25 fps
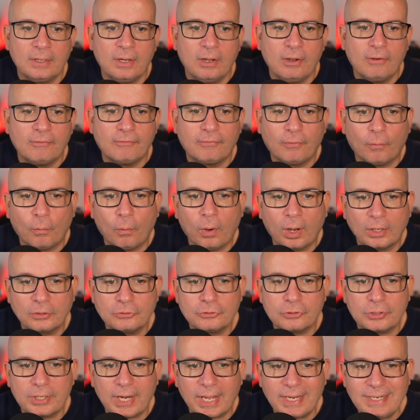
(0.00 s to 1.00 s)

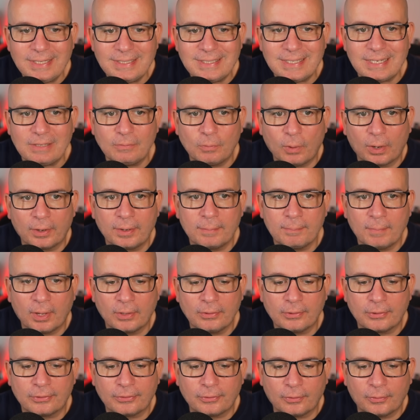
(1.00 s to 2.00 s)
481 a
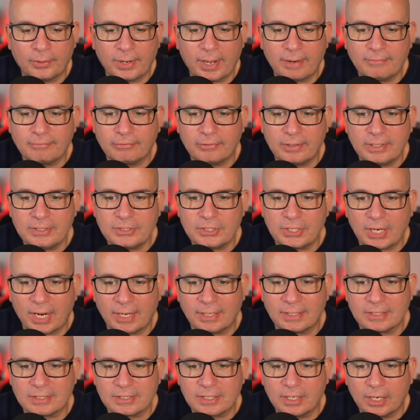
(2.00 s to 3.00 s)
month on average. At
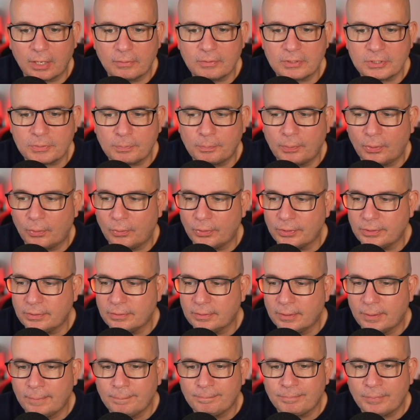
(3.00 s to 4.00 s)
its lowest
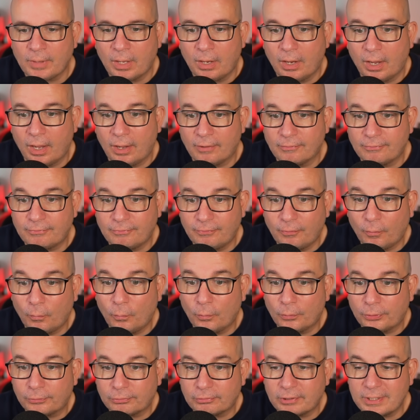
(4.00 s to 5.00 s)
point,
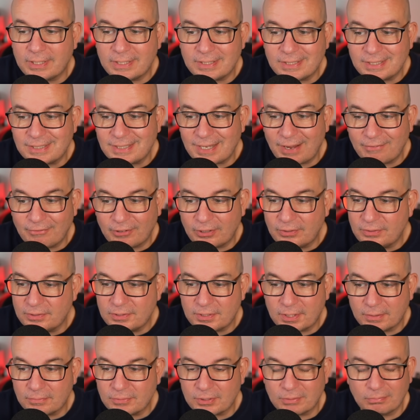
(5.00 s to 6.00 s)
437,
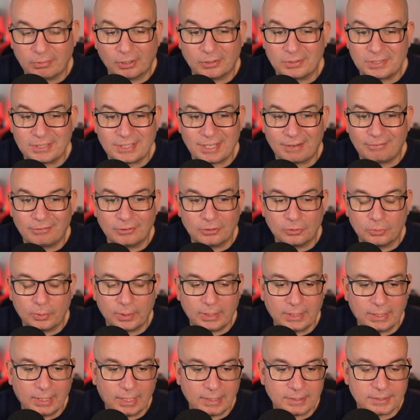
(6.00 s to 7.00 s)
so it's about 7
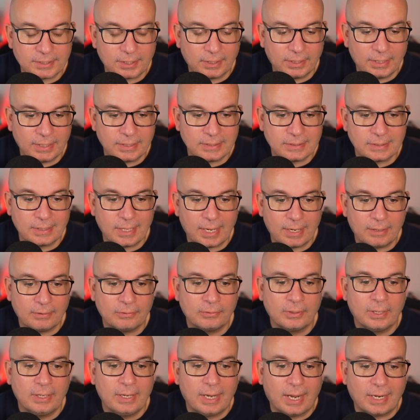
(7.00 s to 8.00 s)
quid less than it is now.
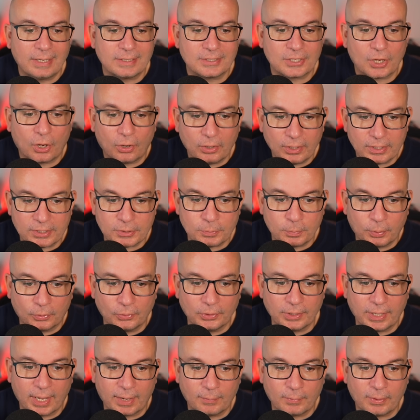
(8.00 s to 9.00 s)
At its highest
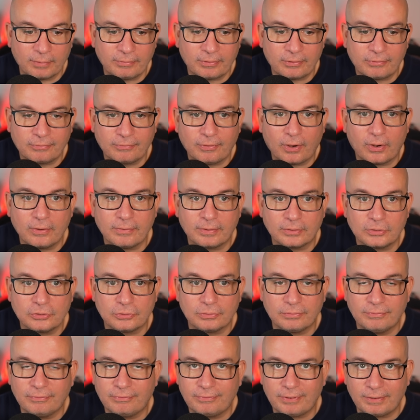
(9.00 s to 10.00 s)
point, however,
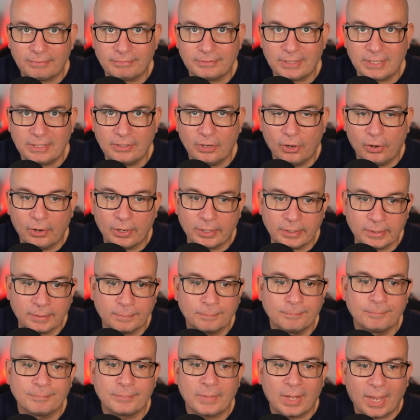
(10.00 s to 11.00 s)
559.
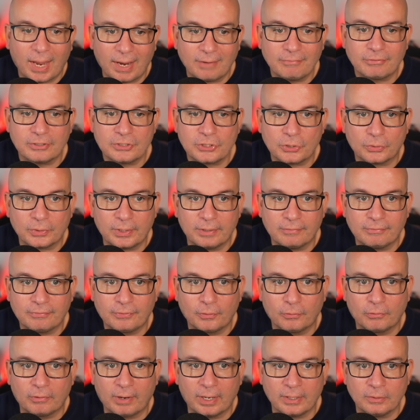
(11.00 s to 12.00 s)
Average on it
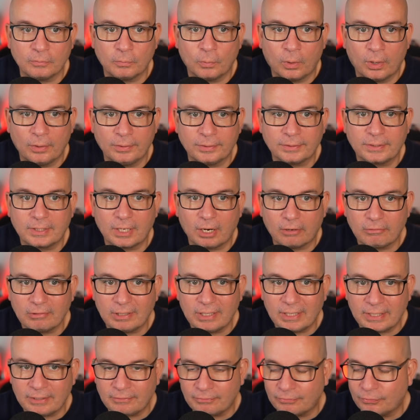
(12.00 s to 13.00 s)
481,
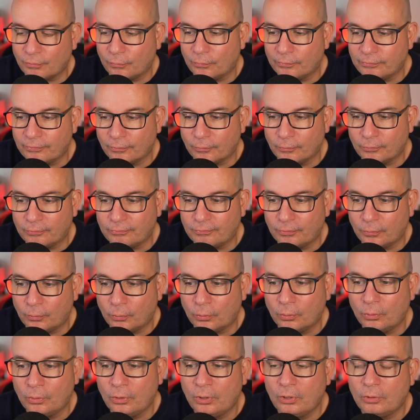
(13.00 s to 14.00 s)
currently
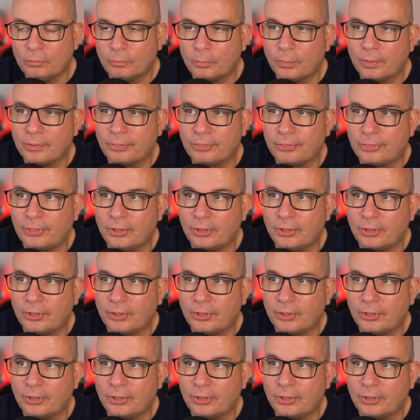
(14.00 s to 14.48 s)
444 with